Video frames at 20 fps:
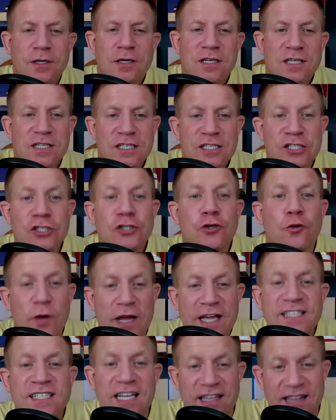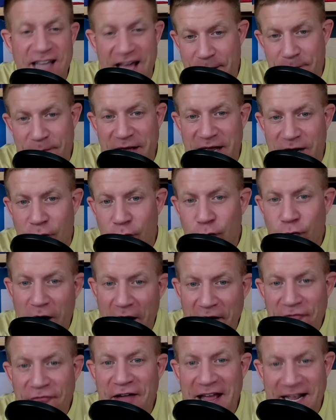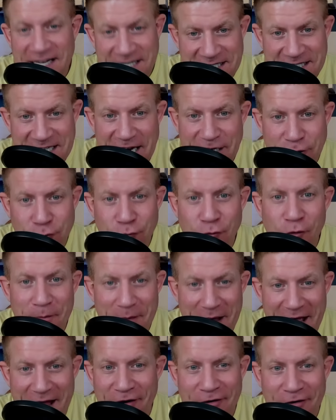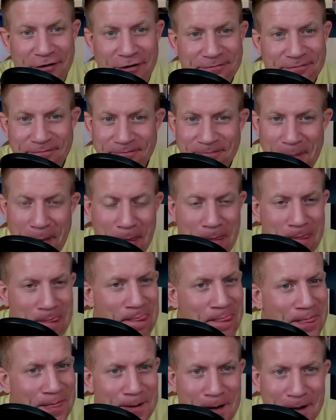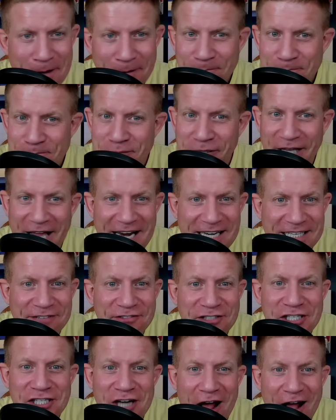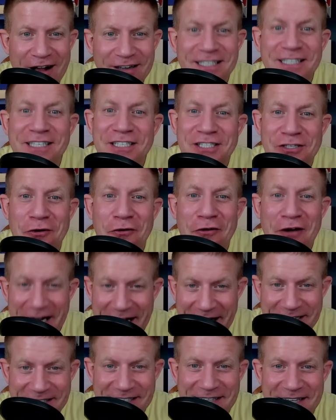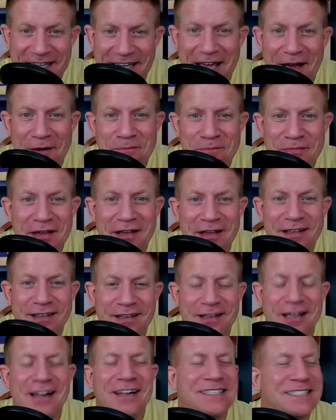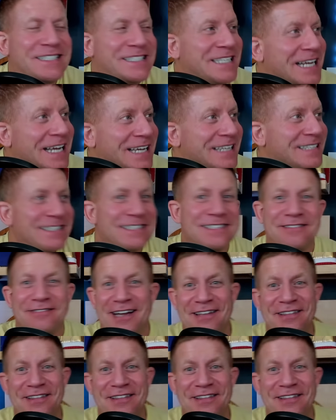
Squeezing them in a rough and sexual manner. Plaintiff shocked and disoriented. Jesus, man.